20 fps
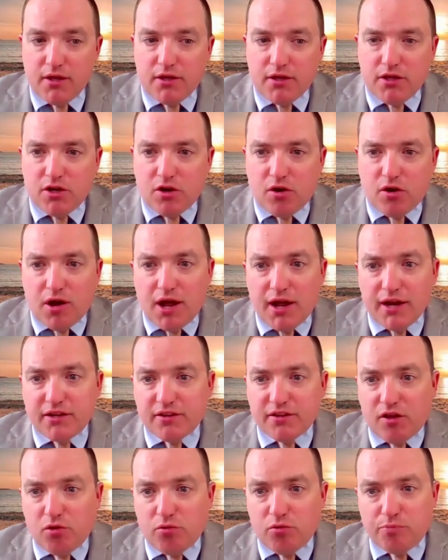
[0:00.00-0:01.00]
I
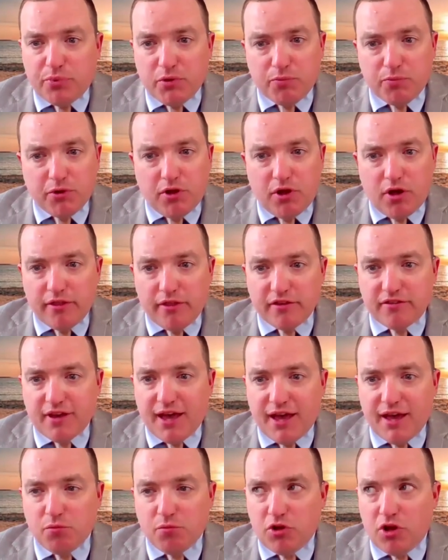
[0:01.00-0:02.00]
tell people all the
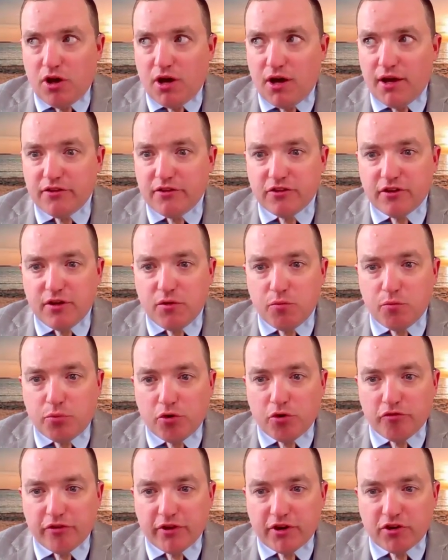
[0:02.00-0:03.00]
time, law is an
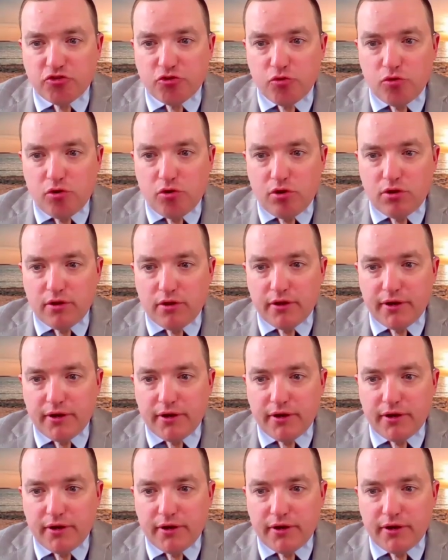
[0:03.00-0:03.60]
imperfect tool.